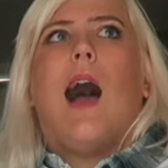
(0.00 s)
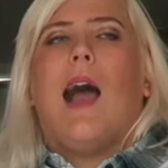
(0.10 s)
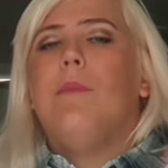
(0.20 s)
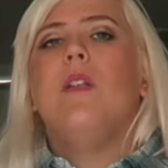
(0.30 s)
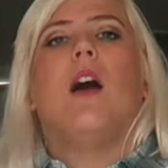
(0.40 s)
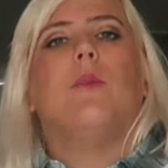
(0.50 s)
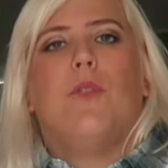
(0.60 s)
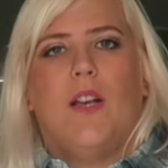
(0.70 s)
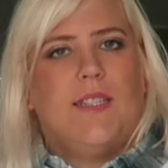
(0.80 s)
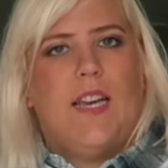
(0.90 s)
I'm not
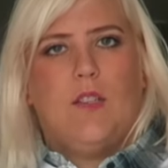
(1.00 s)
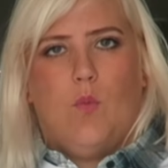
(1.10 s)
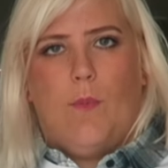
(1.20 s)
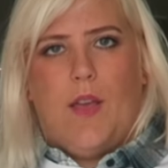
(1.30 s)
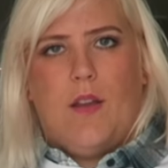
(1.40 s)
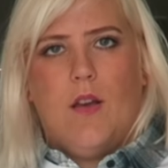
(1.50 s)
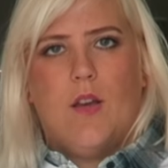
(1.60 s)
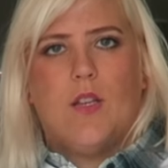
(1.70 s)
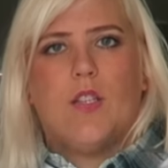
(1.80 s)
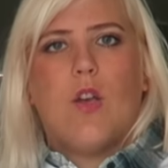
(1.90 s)
a plus size woman.
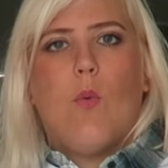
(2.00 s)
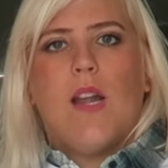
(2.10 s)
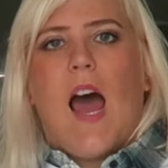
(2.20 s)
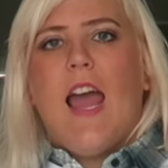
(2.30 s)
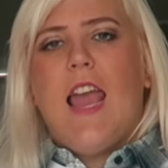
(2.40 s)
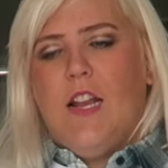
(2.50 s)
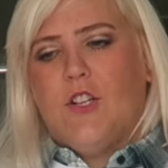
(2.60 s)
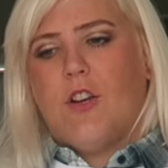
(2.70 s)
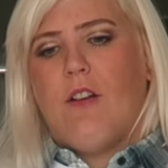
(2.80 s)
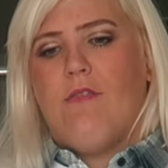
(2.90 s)
So when I
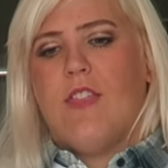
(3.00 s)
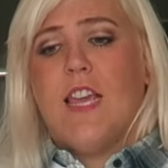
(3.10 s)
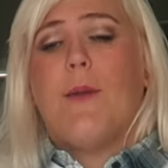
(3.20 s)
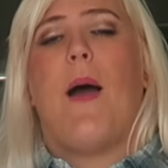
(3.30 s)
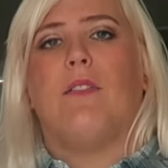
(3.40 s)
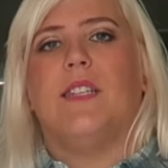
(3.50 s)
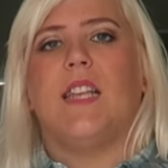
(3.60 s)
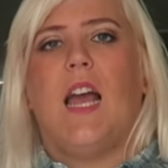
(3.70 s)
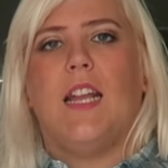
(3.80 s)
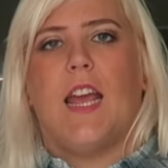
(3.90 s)
enter and think about
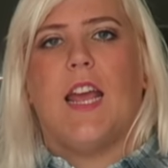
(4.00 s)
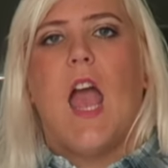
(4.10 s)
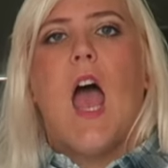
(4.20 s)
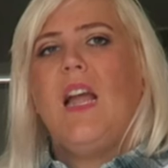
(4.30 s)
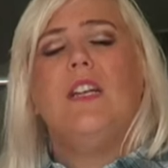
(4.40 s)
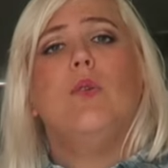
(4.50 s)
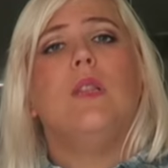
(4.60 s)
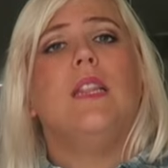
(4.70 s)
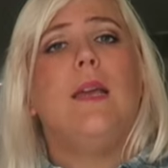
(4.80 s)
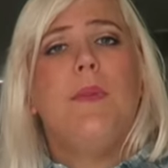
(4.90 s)
designing, I
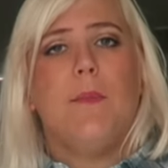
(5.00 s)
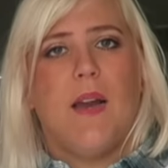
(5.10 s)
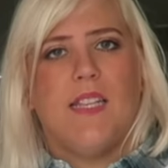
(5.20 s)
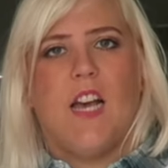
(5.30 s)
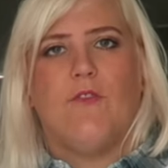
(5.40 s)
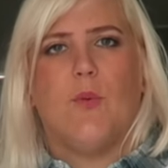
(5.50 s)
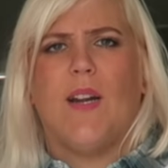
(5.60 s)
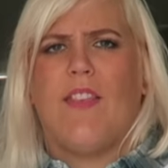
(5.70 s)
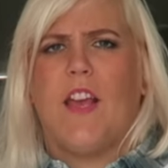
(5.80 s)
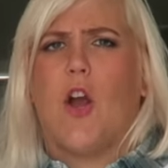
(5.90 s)
don't limit myself to
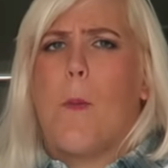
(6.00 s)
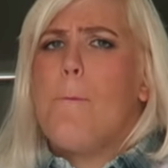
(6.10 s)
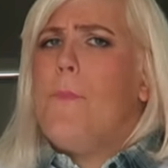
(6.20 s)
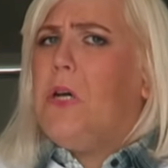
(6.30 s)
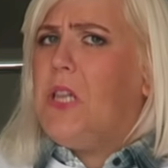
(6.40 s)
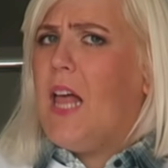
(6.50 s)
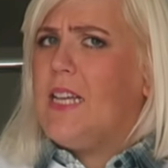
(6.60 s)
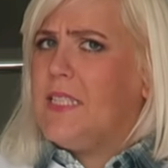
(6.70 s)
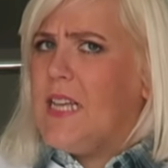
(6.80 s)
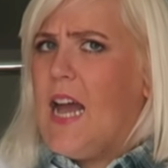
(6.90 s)
what I think are
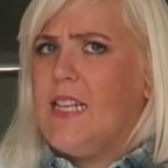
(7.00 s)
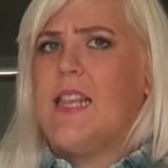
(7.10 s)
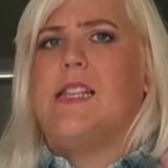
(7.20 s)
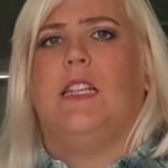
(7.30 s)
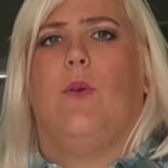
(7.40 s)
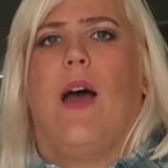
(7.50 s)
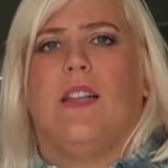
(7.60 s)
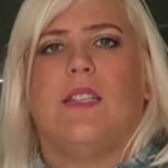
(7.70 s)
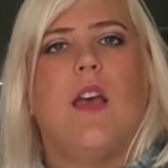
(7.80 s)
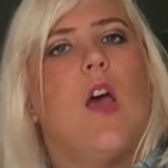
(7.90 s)
plus size
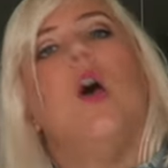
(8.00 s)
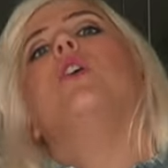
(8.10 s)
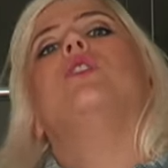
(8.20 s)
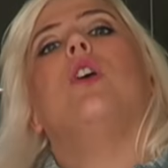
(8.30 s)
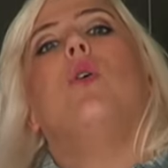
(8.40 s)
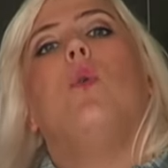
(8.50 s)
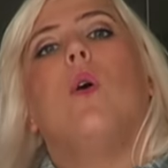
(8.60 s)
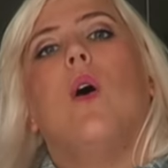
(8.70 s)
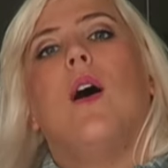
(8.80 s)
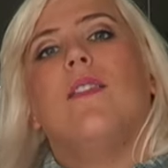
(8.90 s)
silhouettes.
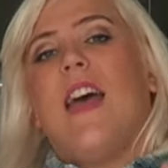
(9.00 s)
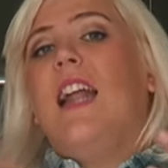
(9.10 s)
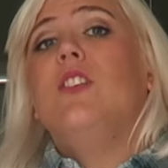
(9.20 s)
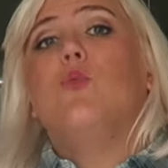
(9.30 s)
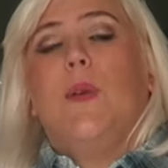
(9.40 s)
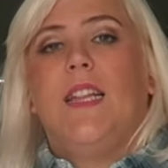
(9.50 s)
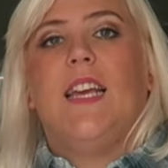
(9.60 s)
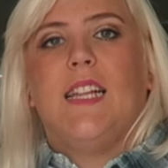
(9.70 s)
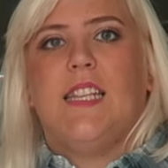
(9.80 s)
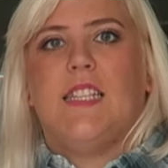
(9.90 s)
So that is
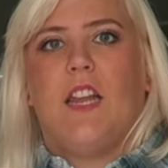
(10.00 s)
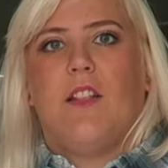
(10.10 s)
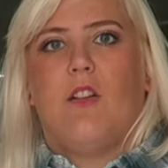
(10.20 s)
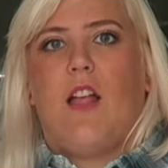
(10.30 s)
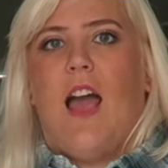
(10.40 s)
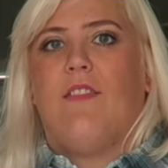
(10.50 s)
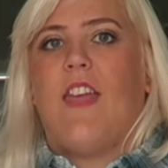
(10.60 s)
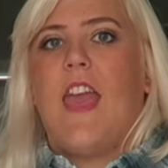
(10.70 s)
really consistent in their line.